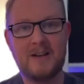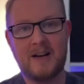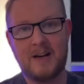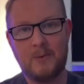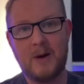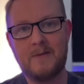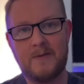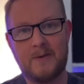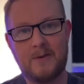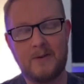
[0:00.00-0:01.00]
I went
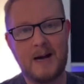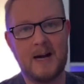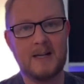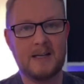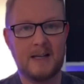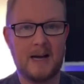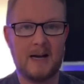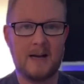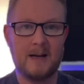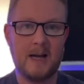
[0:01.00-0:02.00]
for actually
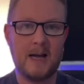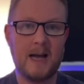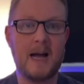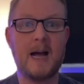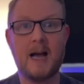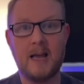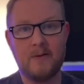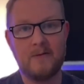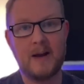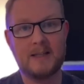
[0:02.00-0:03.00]
had a
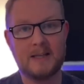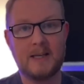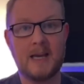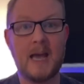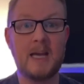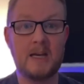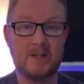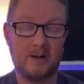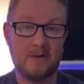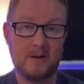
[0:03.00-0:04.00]
higher rating
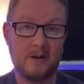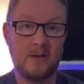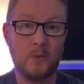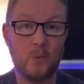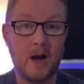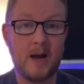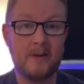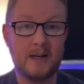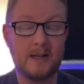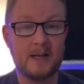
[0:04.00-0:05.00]
gauge on on the wiring